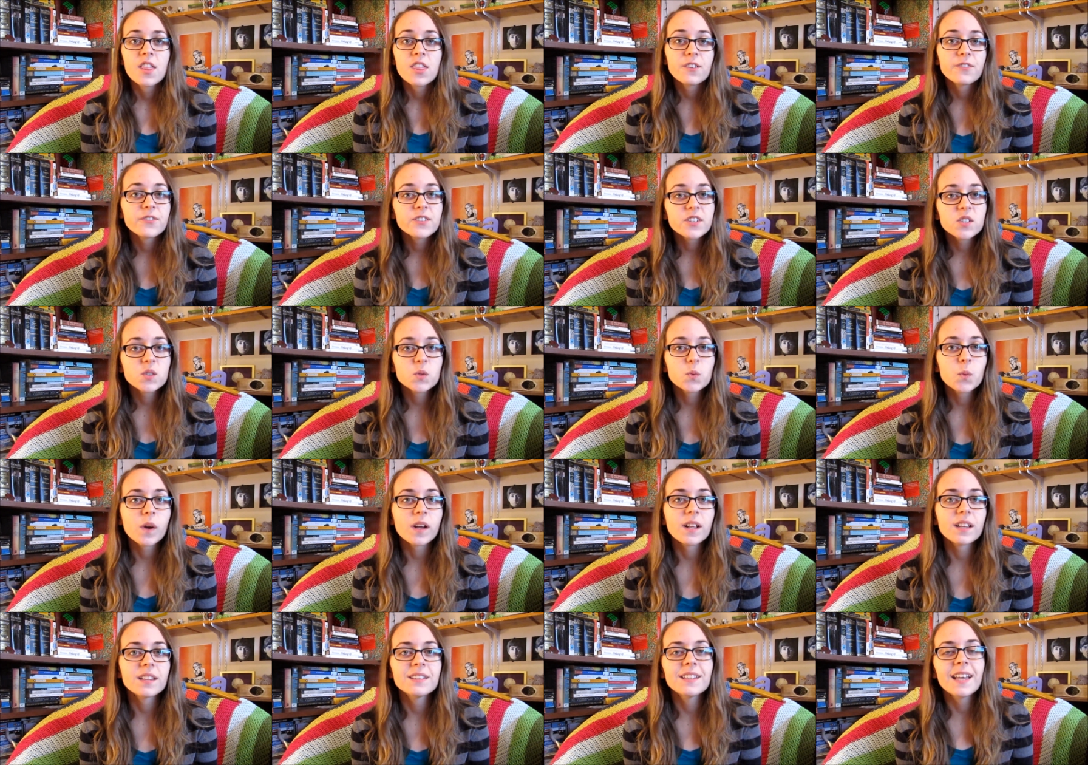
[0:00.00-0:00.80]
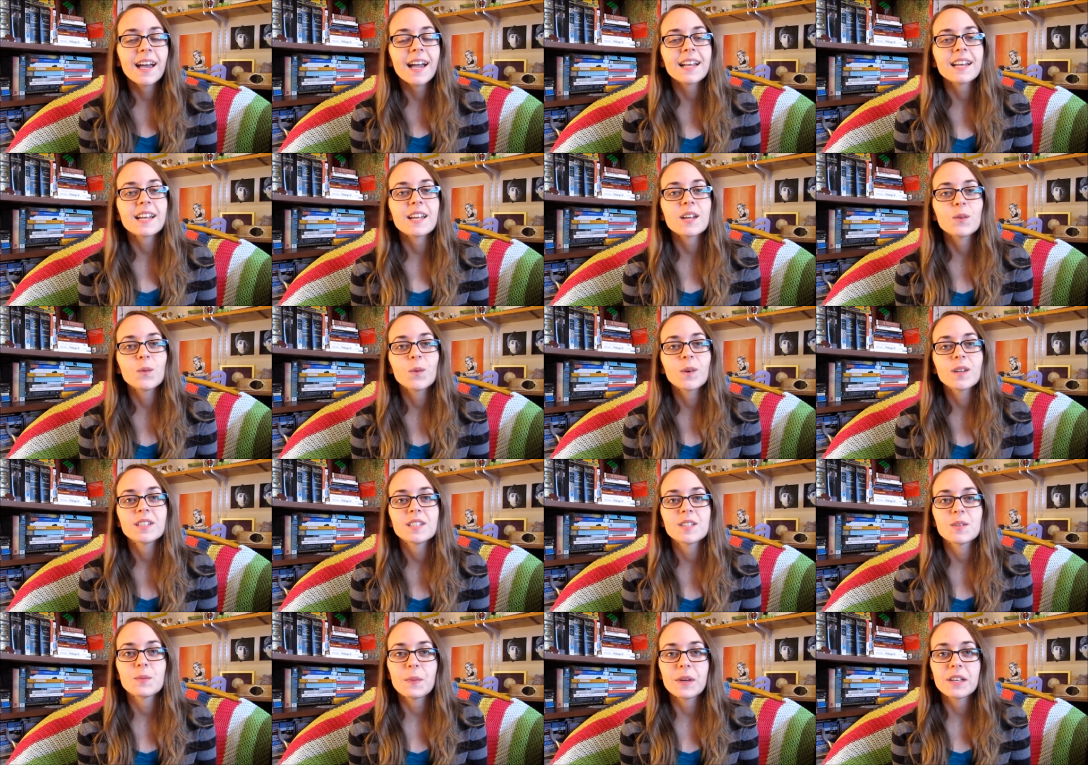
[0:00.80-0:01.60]
The first one that I
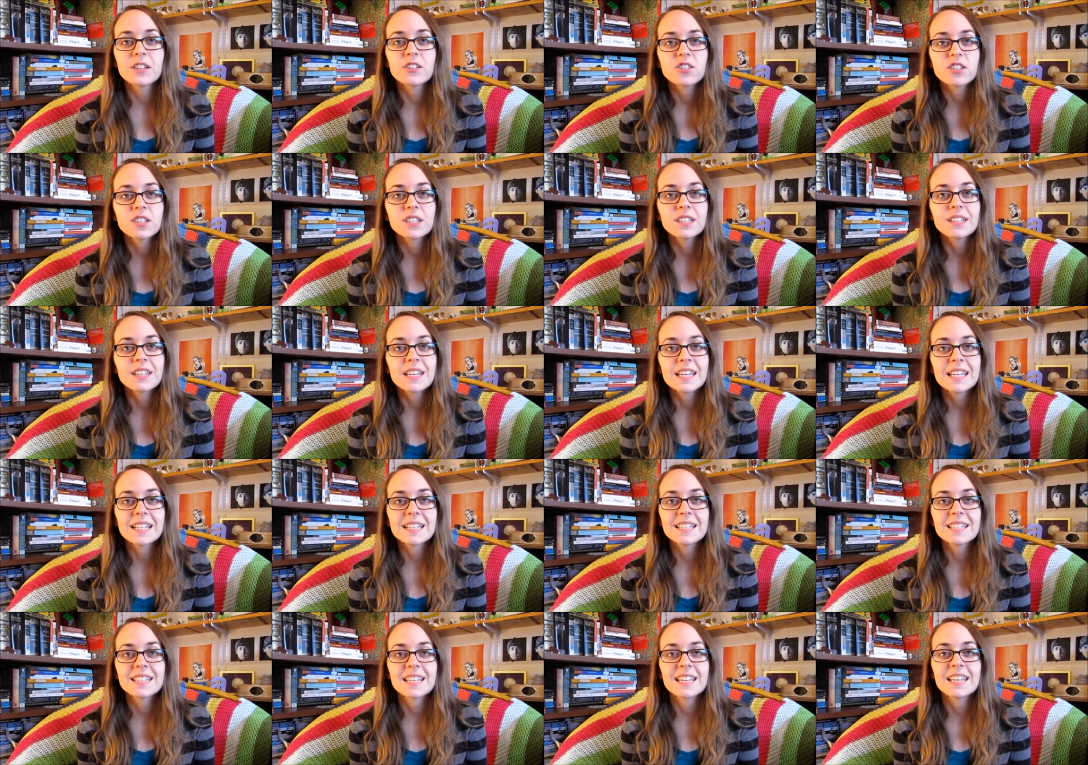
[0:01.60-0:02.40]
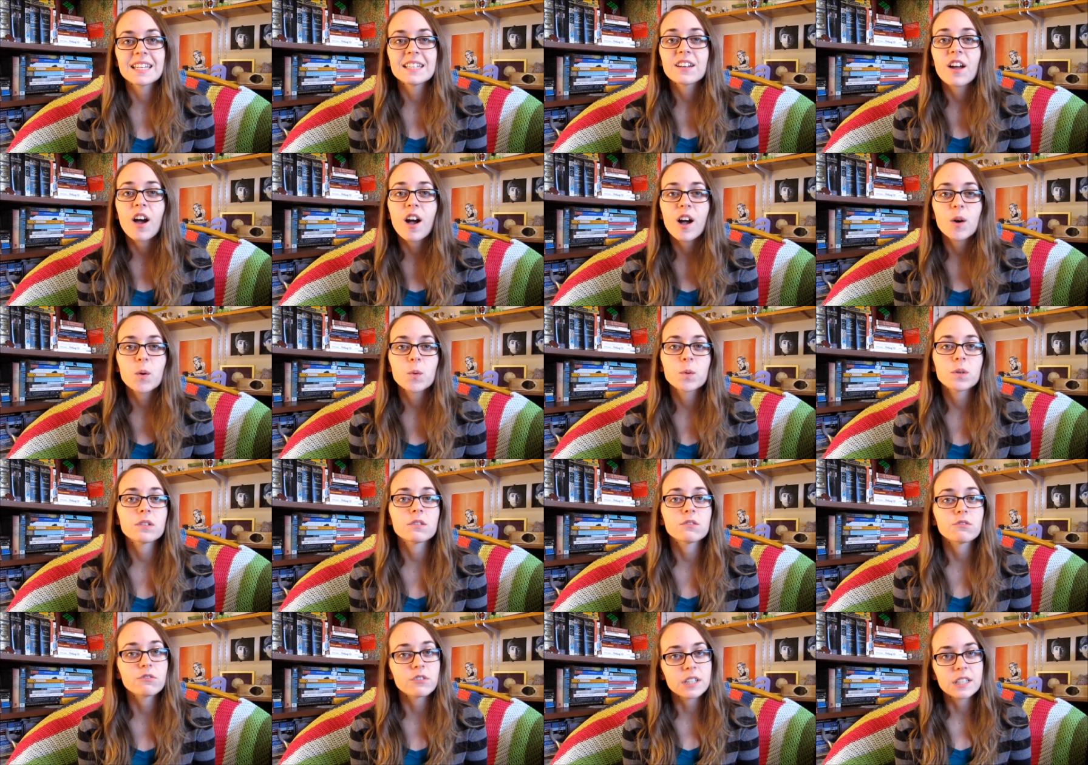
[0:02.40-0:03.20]
want to mention is An
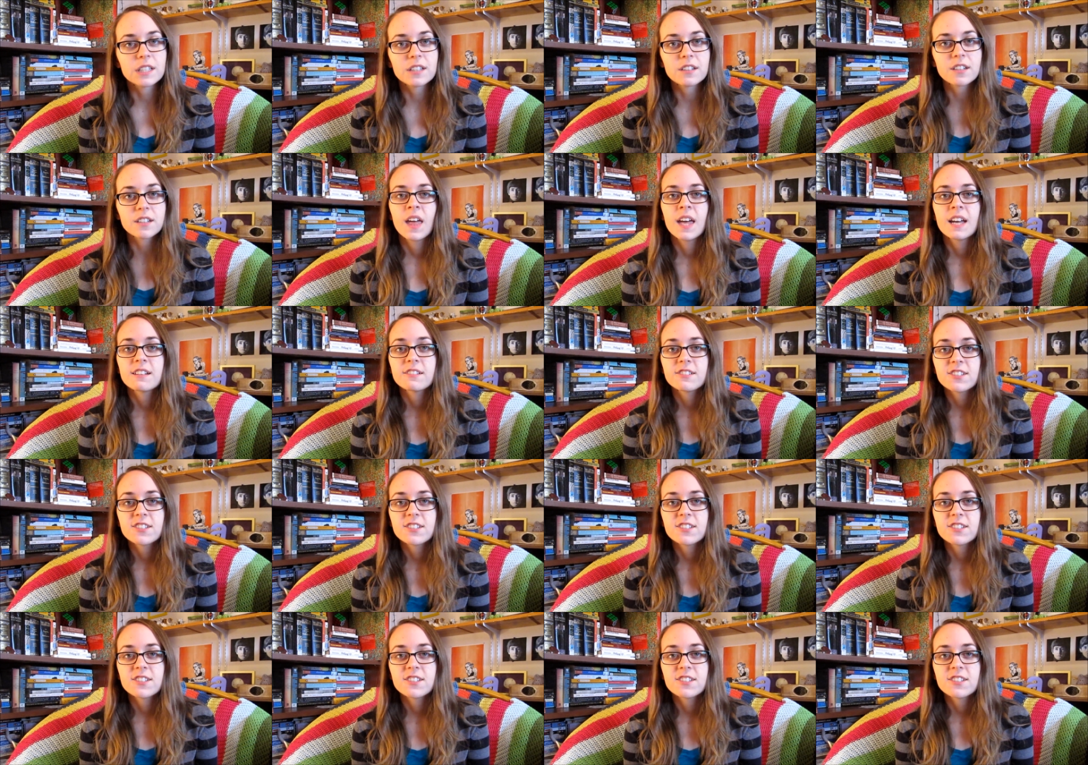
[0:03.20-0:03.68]
Awkward Reader.